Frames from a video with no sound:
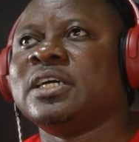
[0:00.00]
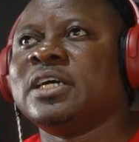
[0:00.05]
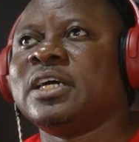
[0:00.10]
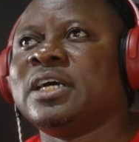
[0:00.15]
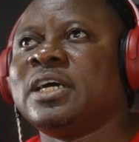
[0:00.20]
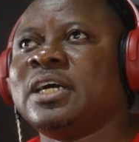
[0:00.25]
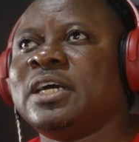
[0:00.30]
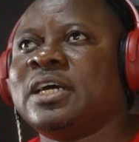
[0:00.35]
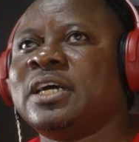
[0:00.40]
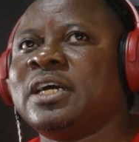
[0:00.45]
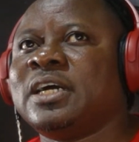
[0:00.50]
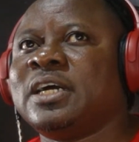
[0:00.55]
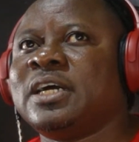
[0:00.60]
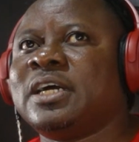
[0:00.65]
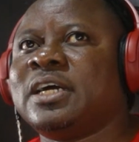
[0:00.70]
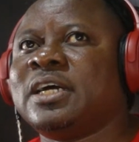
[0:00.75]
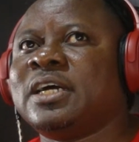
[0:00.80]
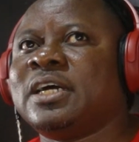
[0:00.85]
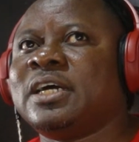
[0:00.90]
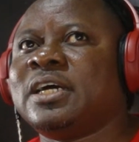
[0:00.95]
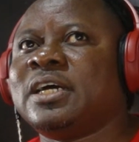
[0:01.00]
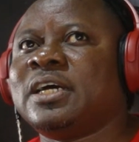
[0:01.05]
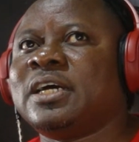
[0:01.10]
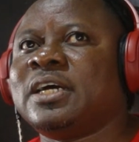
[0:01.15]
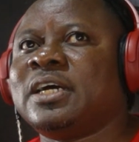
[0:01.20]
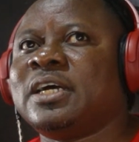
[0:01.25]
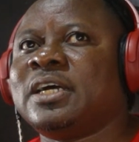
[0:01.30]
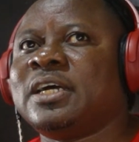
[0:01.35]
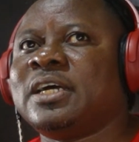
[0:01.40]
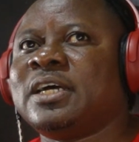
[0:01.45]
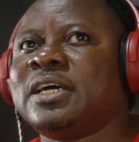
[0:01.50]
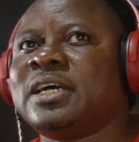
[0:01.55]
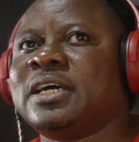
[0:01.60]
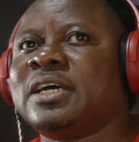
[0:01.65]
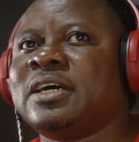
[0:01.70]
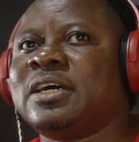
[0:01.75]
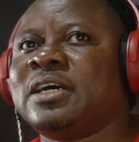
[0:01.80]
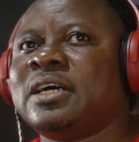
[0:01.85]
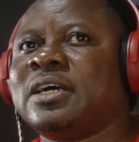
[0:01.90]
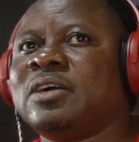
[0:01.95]
That's
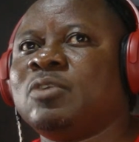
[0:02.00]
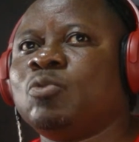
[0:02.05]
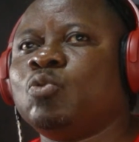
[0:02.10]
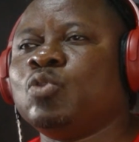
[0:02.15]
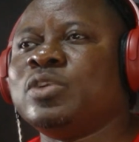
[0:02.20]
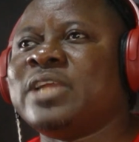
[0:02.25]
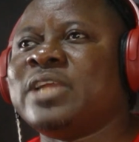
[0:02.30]
what I say.